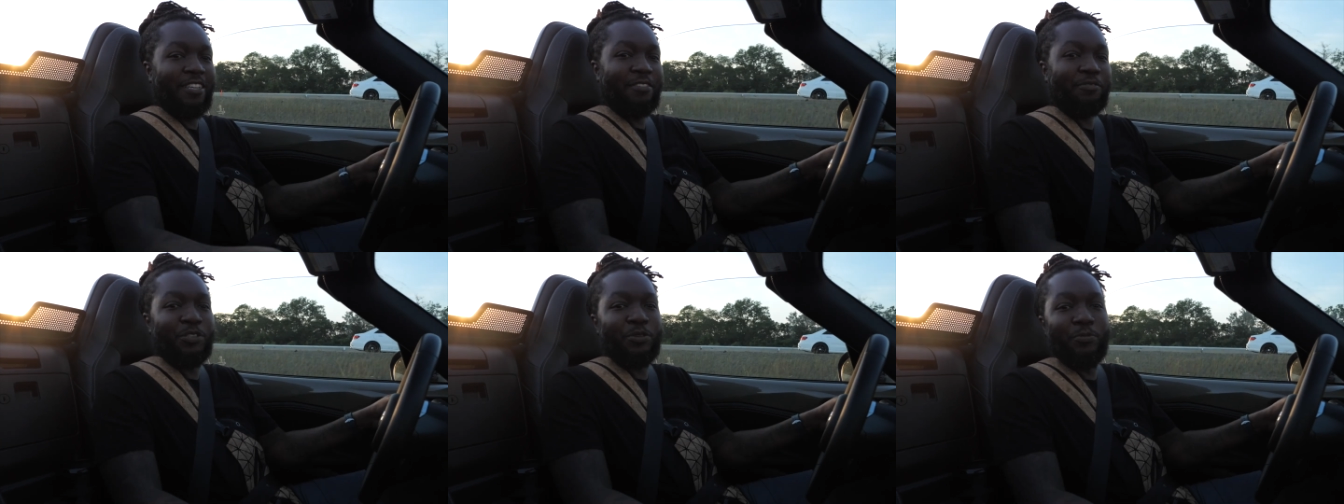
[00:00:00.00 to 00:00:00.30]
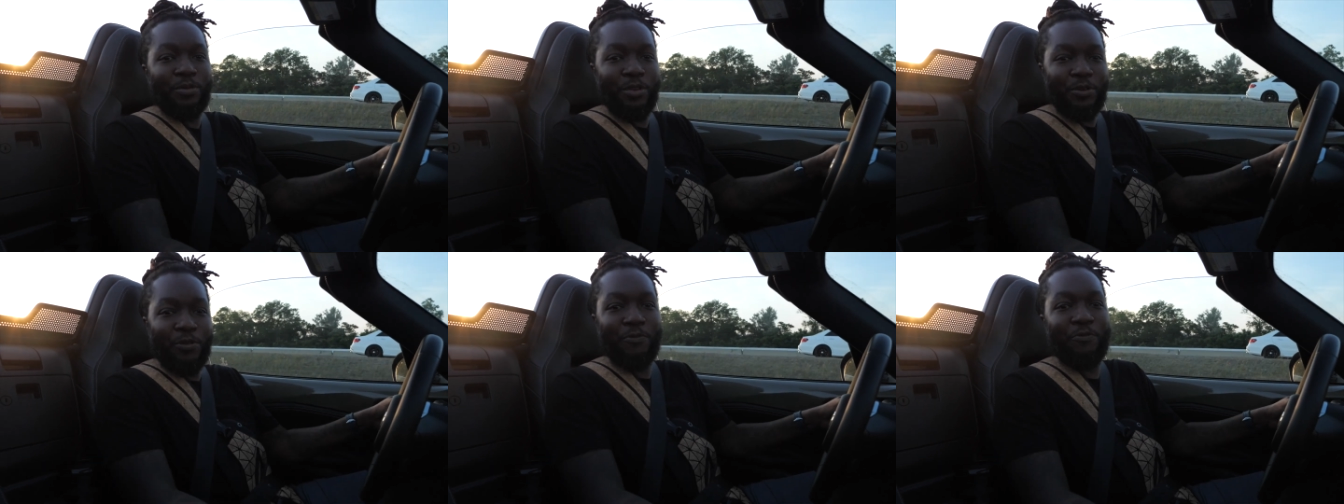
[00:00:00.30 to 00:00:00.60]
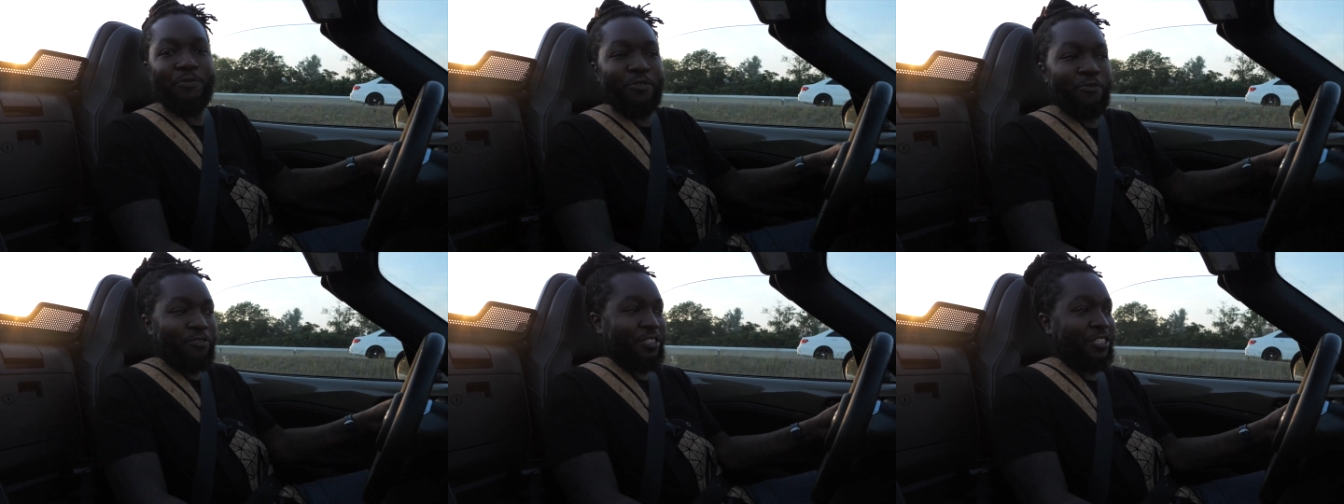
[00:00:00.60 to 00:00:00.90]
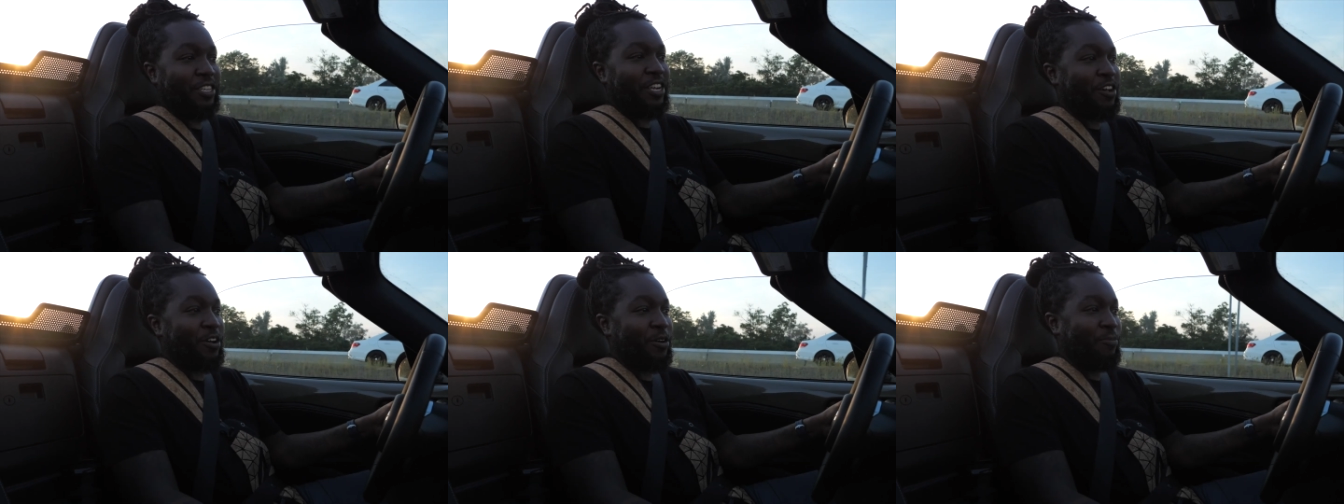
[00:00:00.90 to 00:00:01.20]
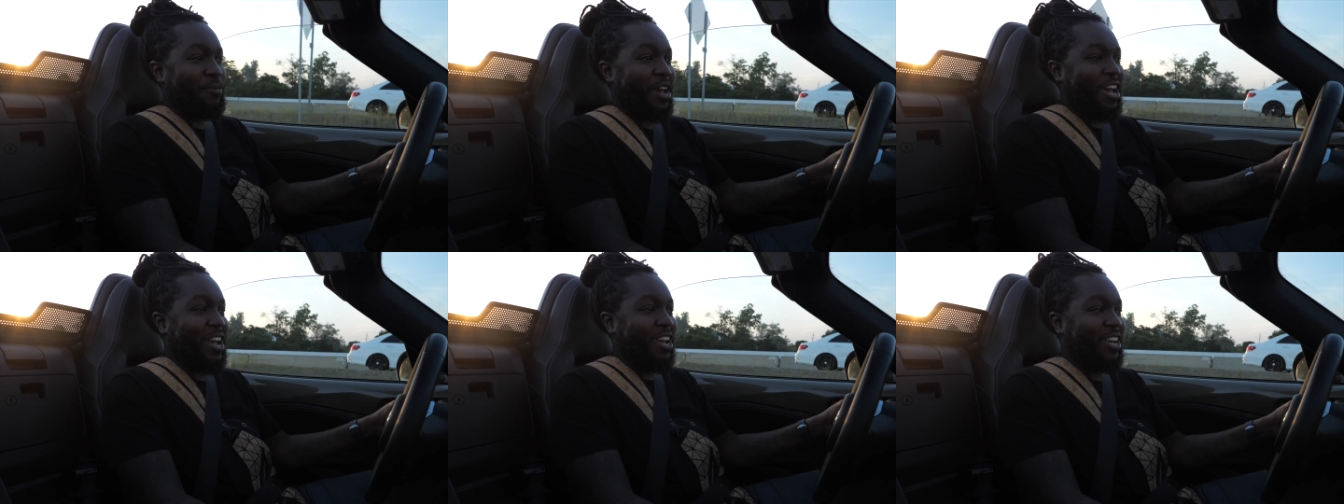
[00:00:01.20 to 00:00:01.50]
Too beautiful for jail,
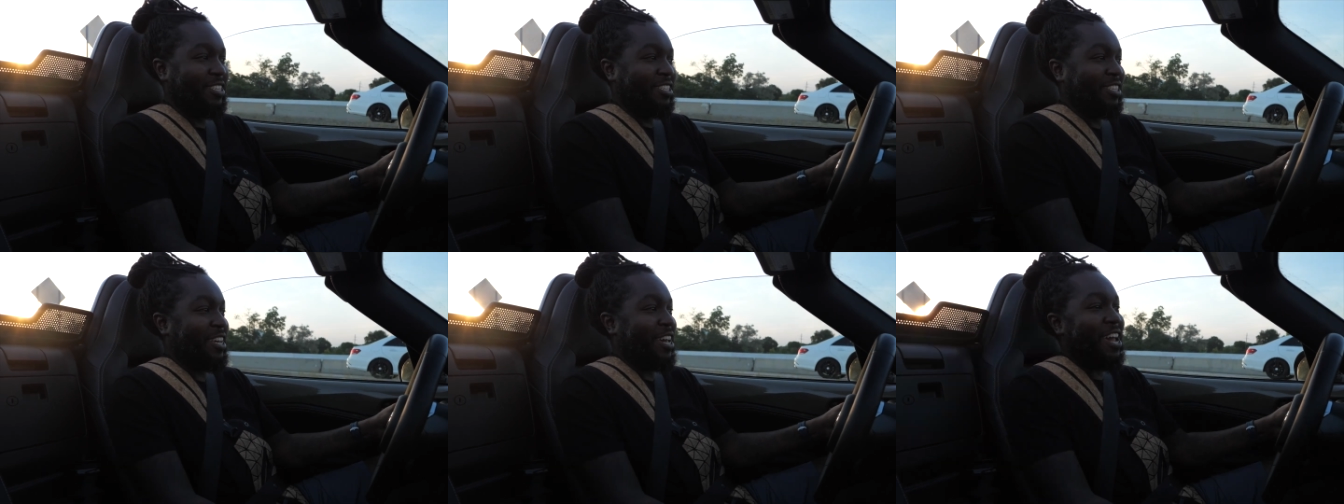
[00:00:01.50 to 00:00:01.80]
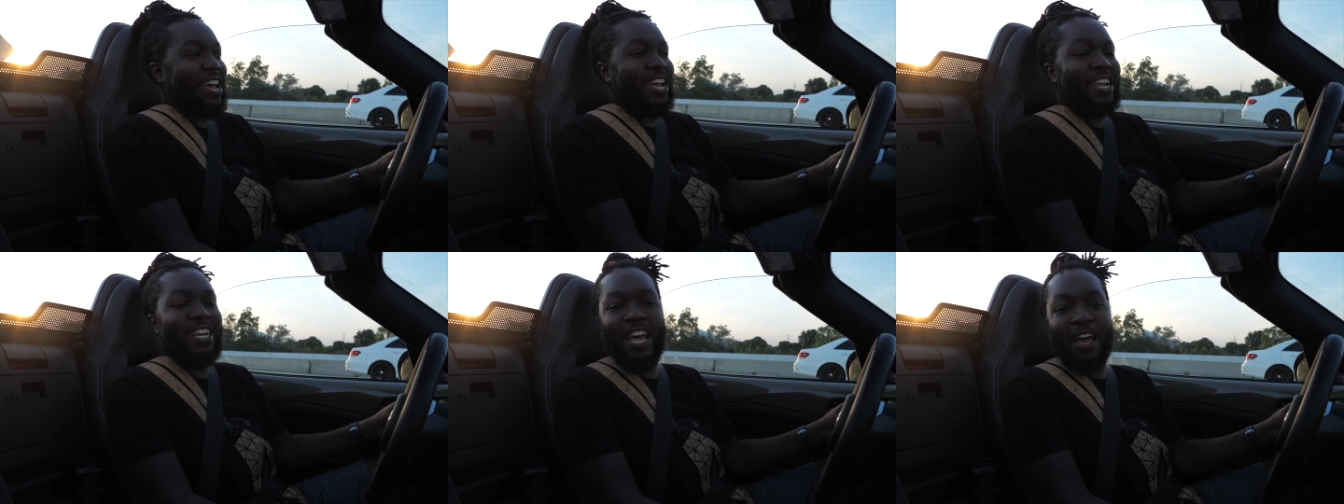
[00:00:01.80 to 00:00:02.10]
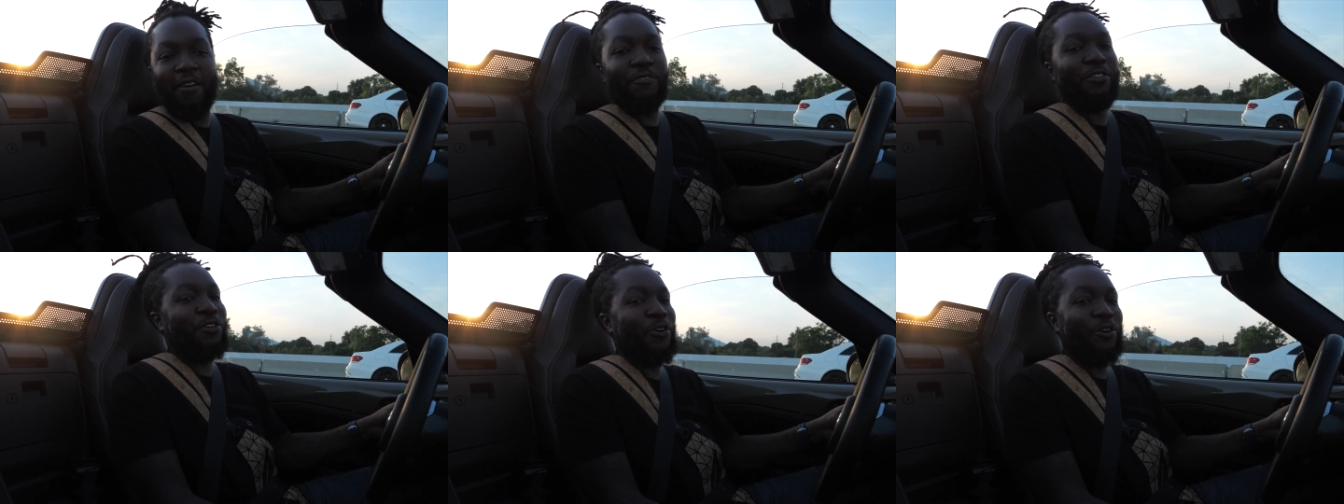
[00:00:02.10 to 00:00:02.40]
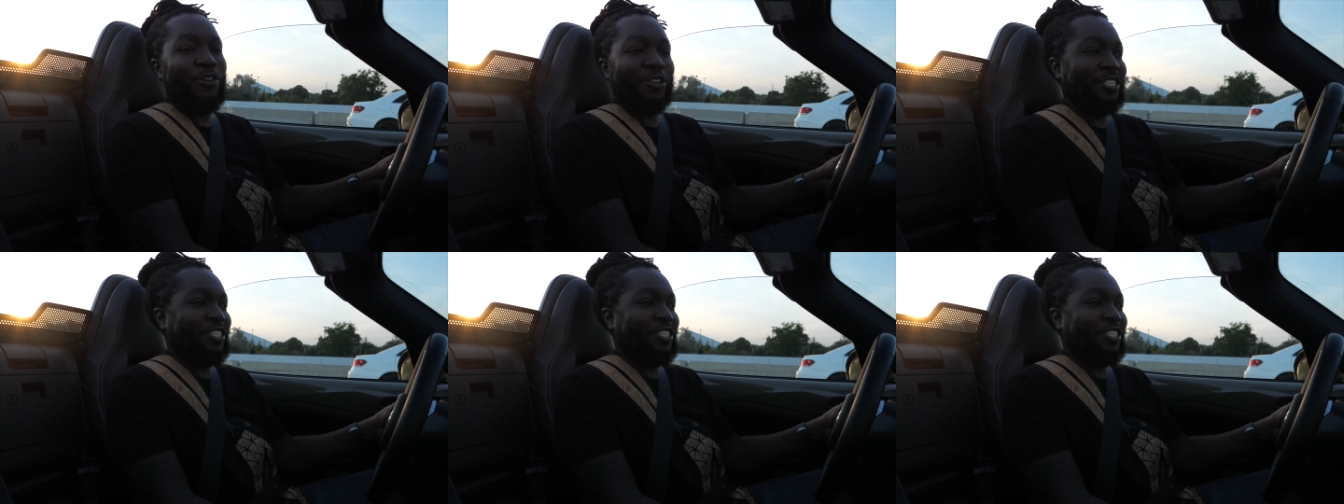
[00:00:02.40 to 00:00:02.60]
man. I ain't never going to